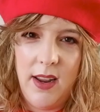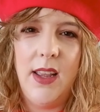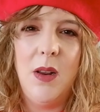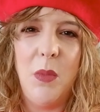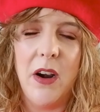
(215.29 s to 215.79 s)

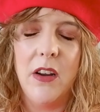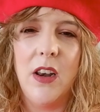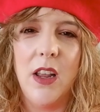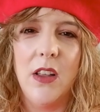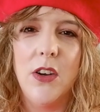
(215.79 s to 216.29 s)
in
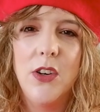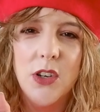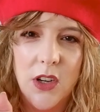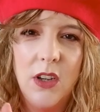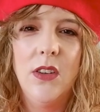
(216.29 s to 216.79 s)
American
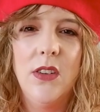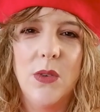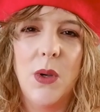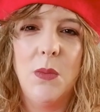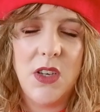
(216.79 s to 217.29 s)
English. So
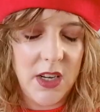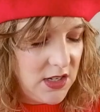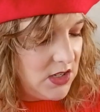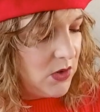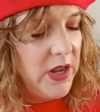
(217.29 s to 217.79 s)
that's why I'm
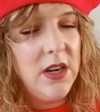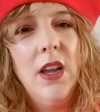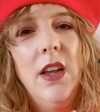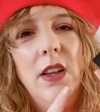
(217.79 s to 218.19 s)
sticking to it.